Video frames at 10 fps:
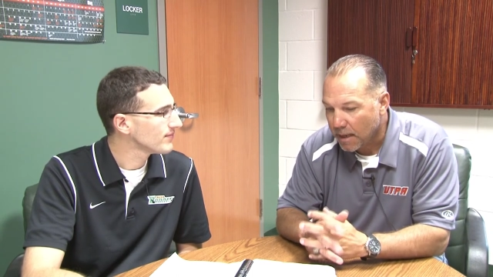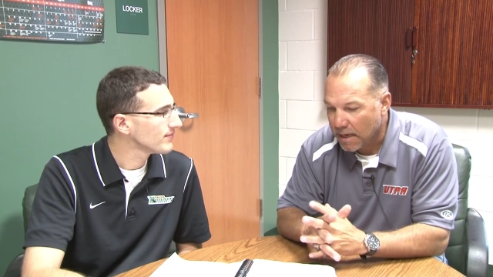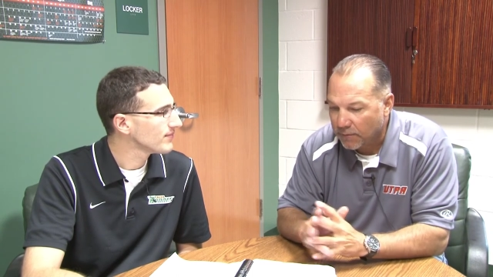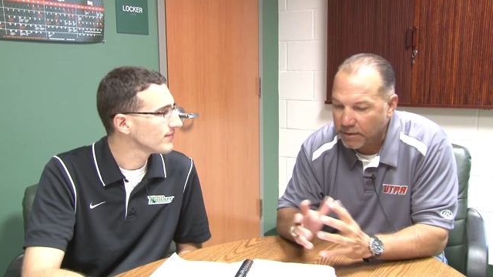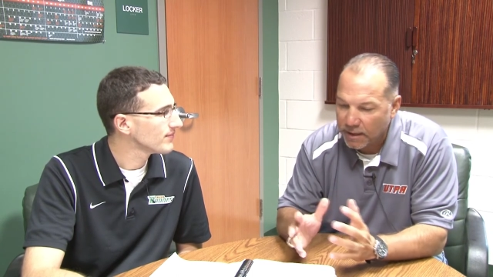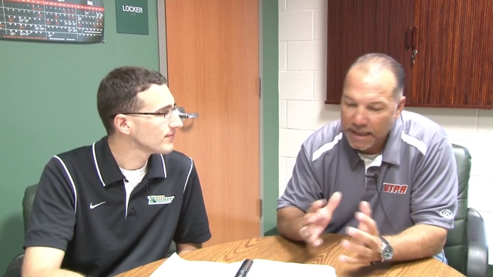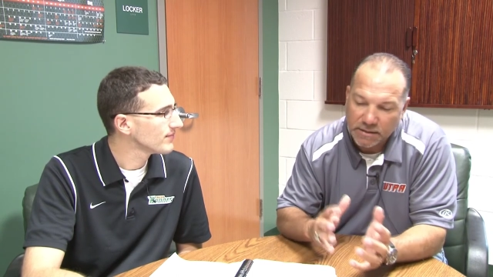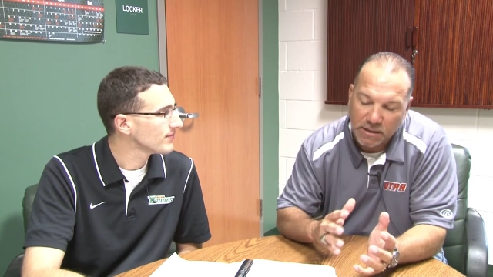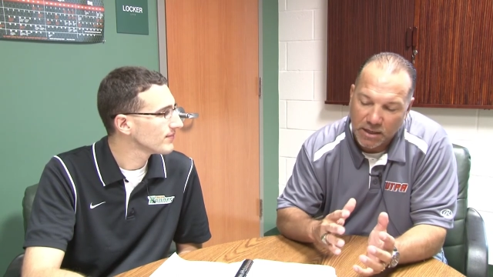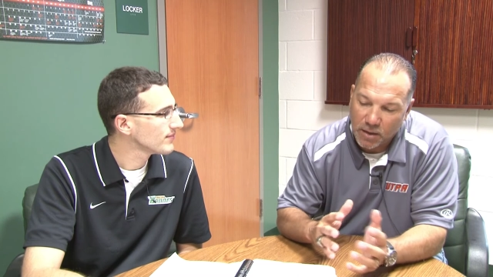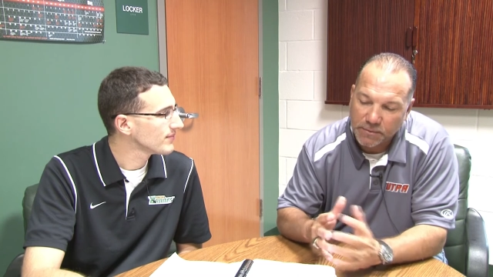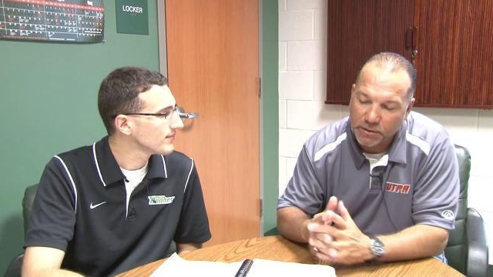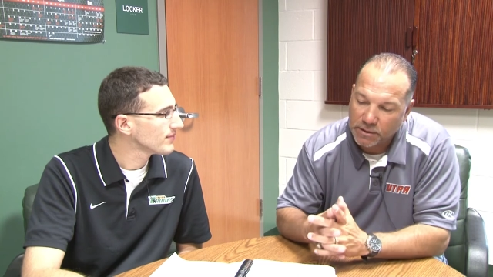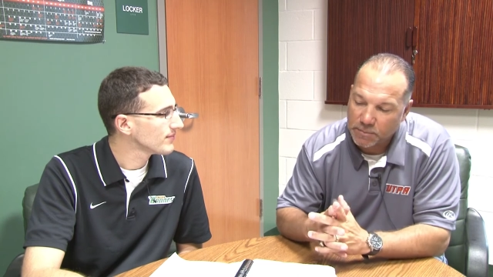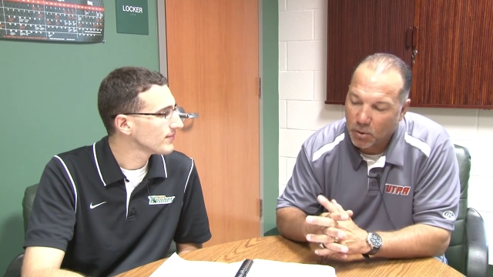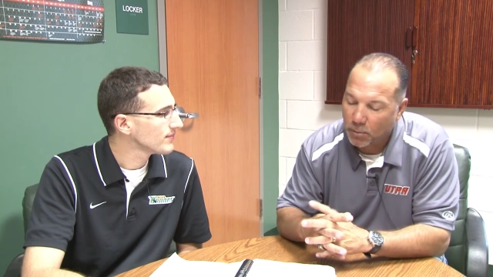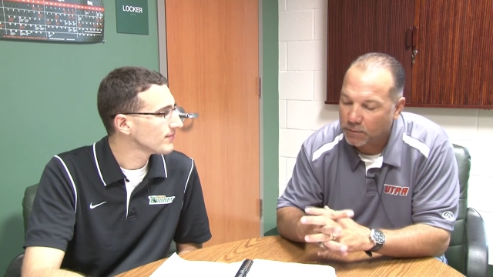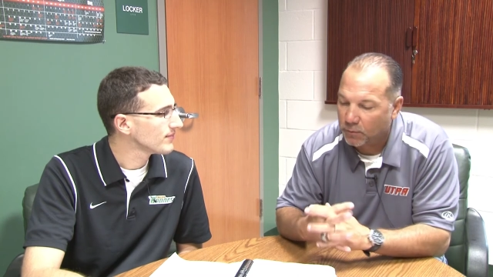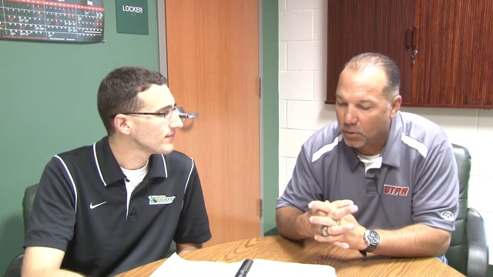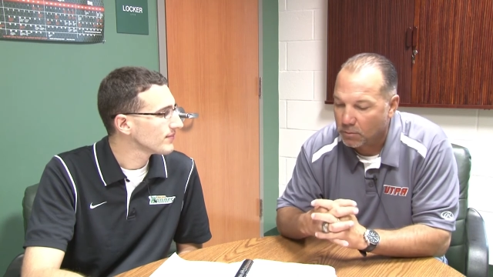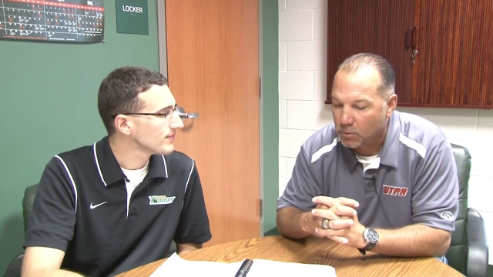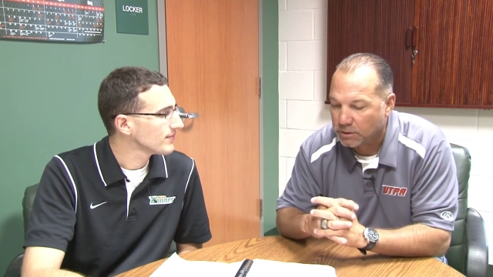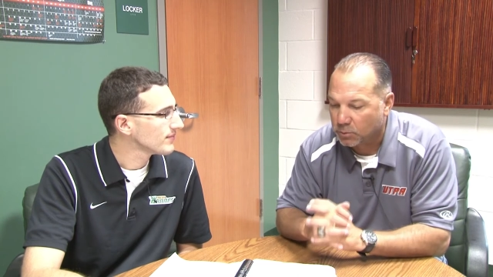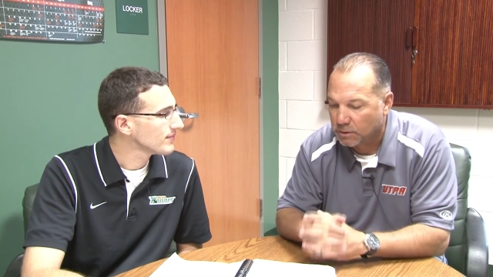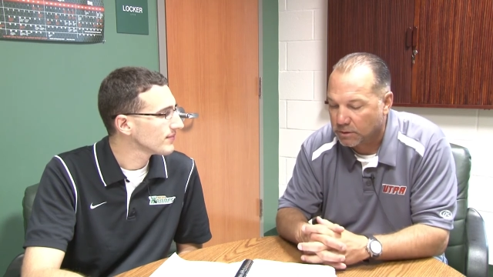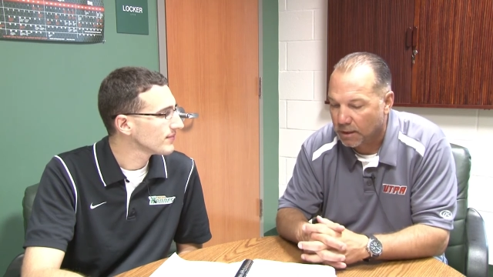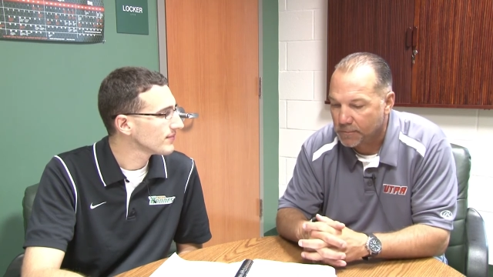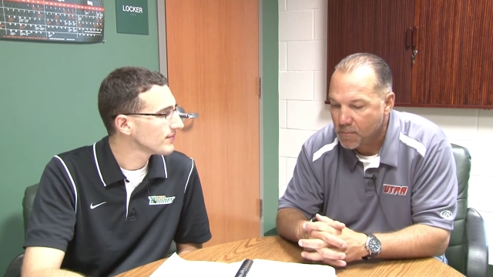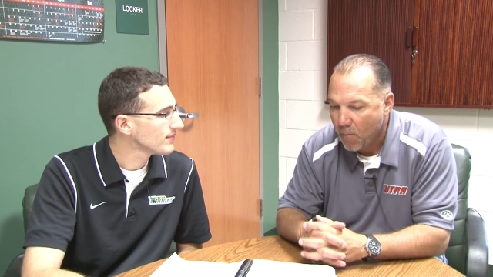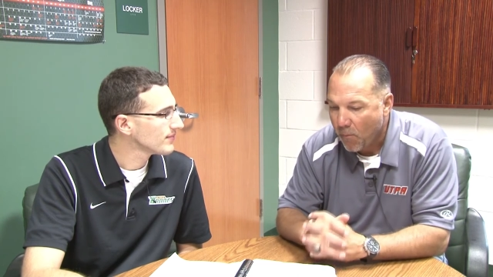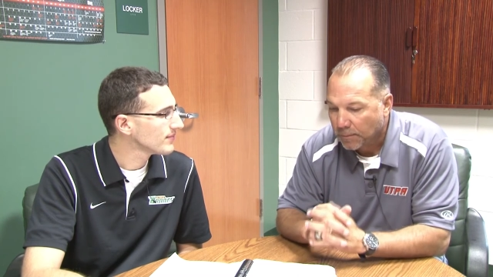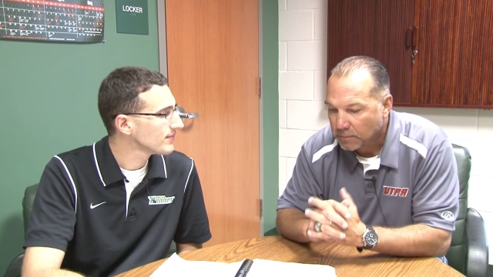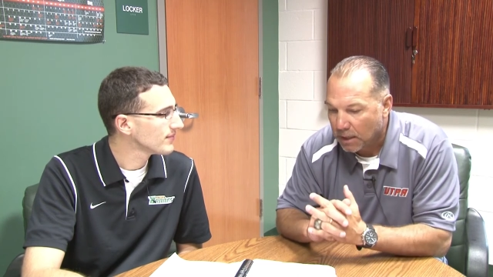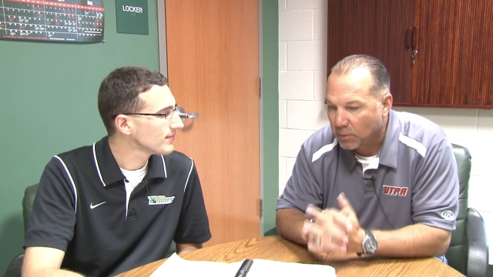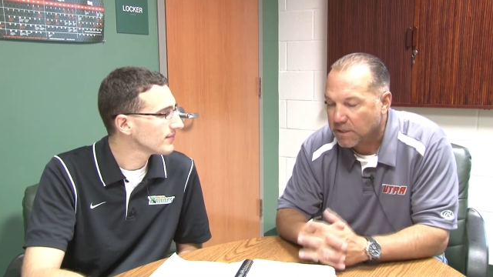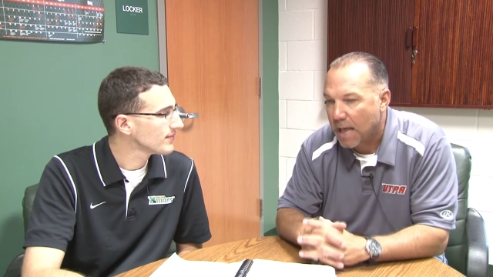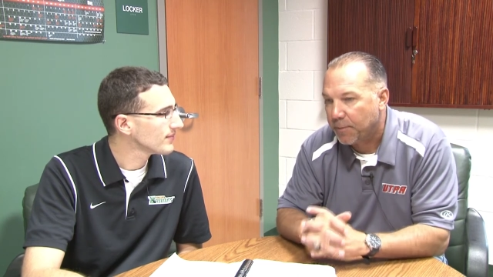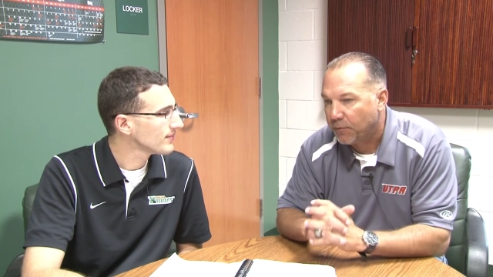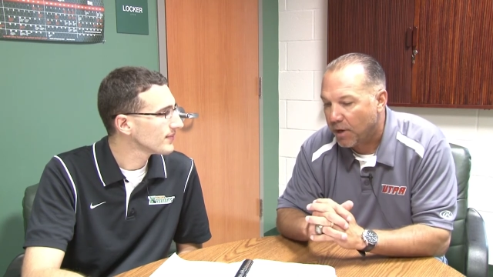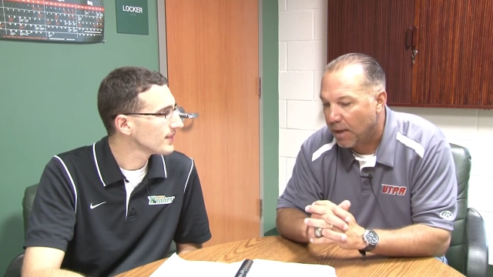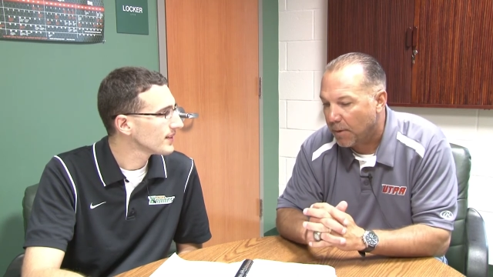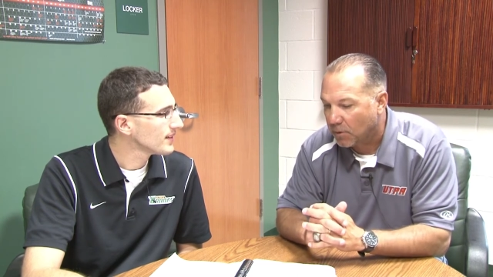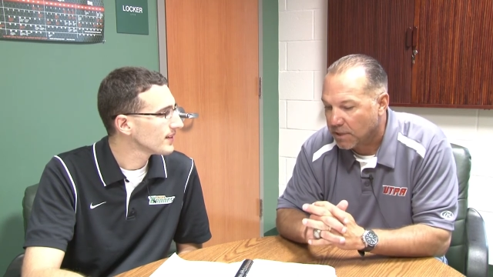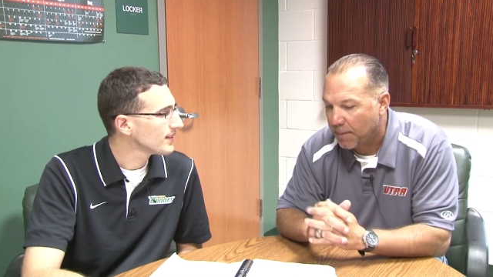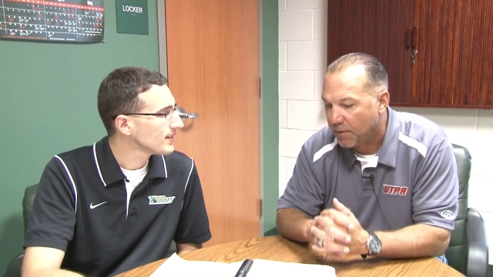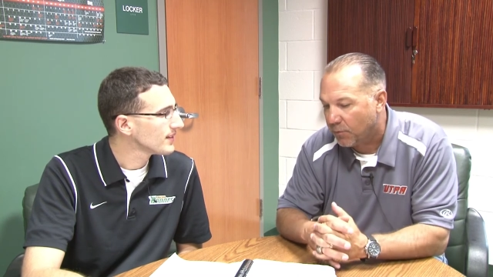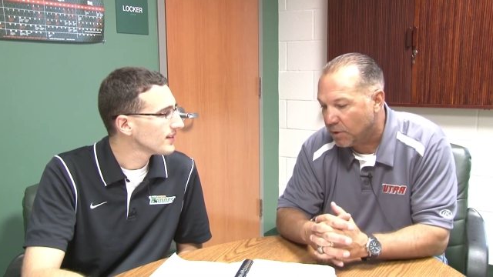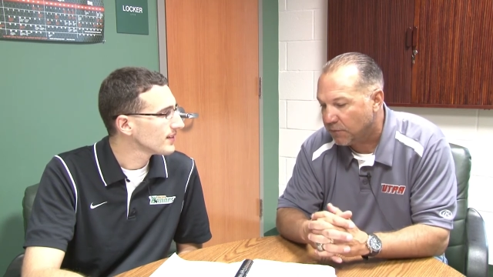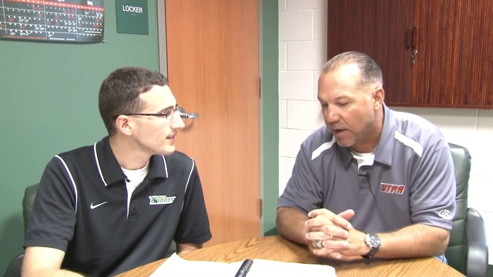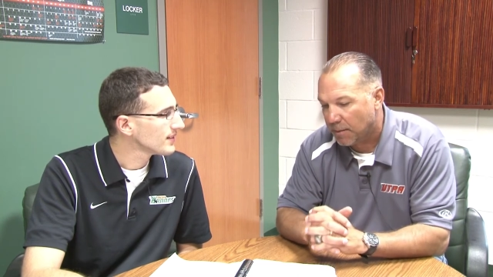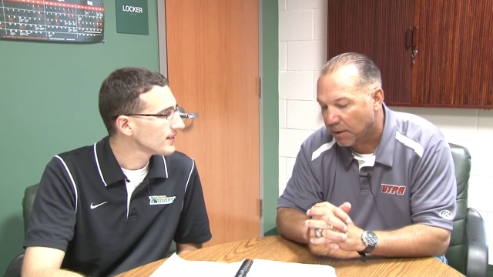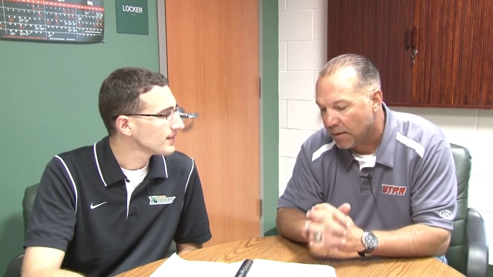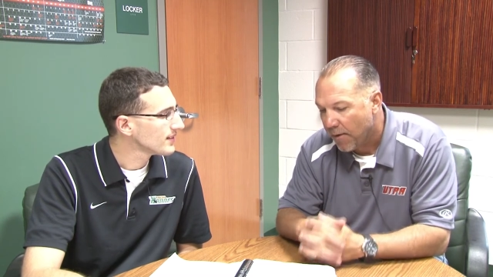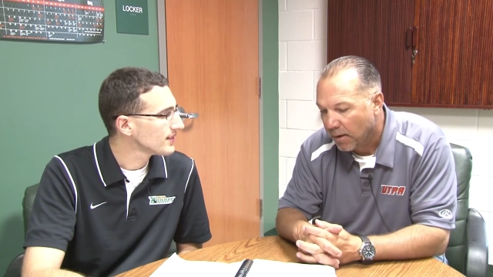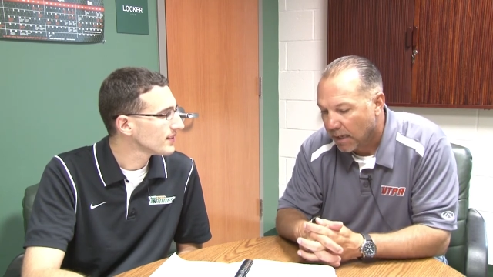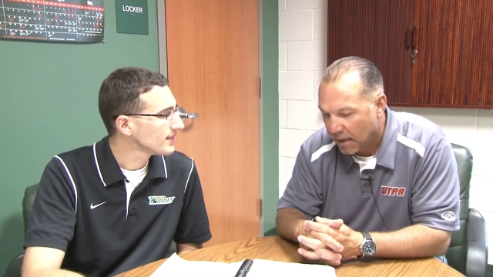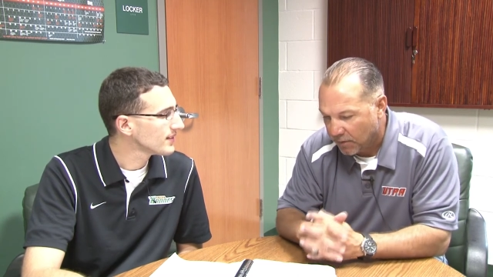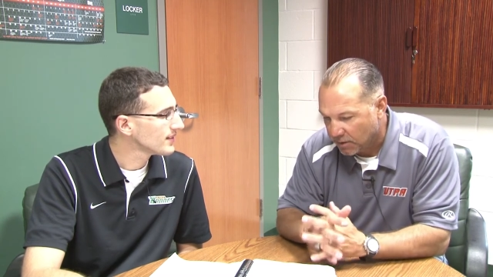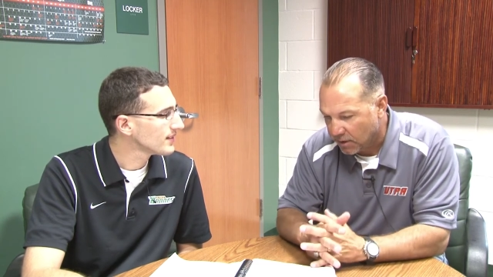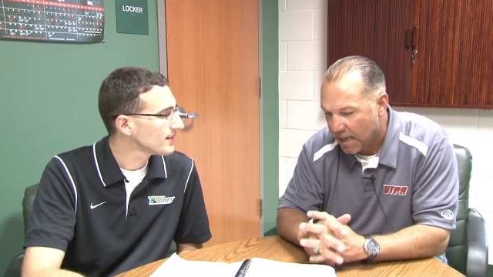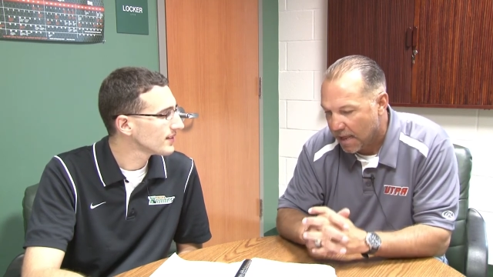Speaker 1: everything has led up to this moment for him, which was, I was happy for him, I was happy for his family, obviously